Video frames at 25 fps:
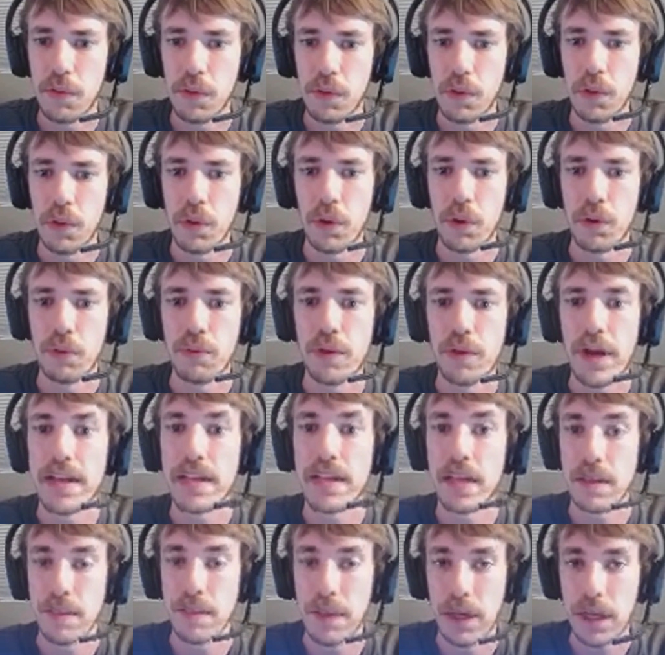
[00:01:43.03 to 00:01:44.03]
for
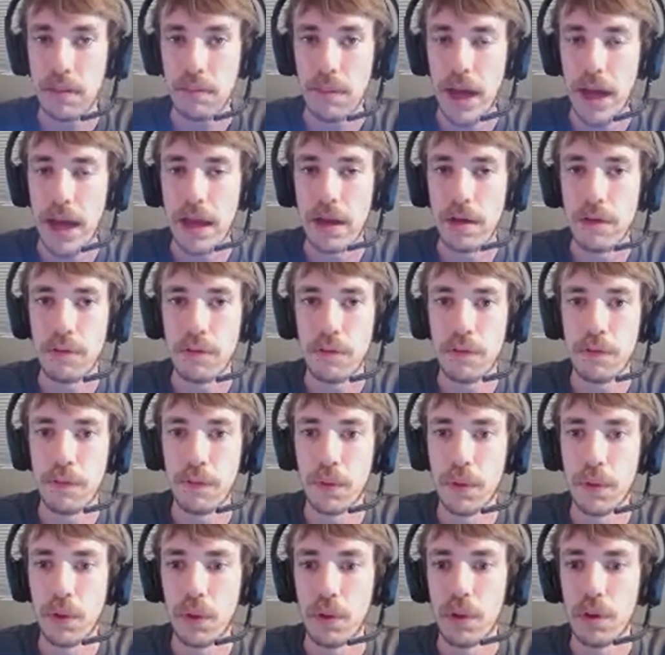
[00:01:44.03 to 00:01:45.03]
raising money and
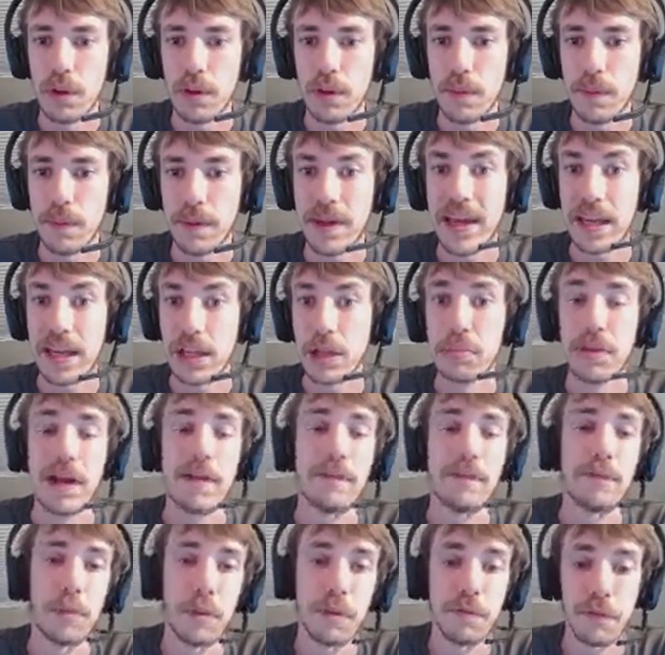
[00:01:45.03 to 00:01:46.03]
for getting the
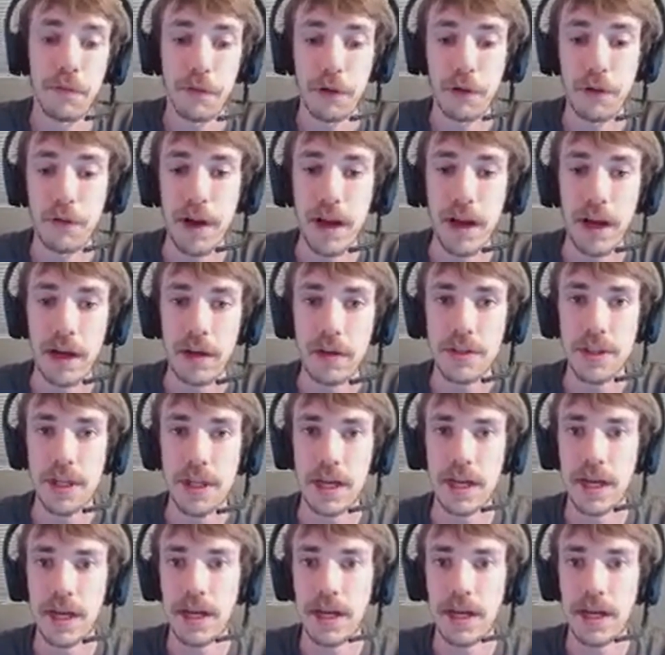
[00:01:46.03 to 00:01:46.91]
platform off the ground.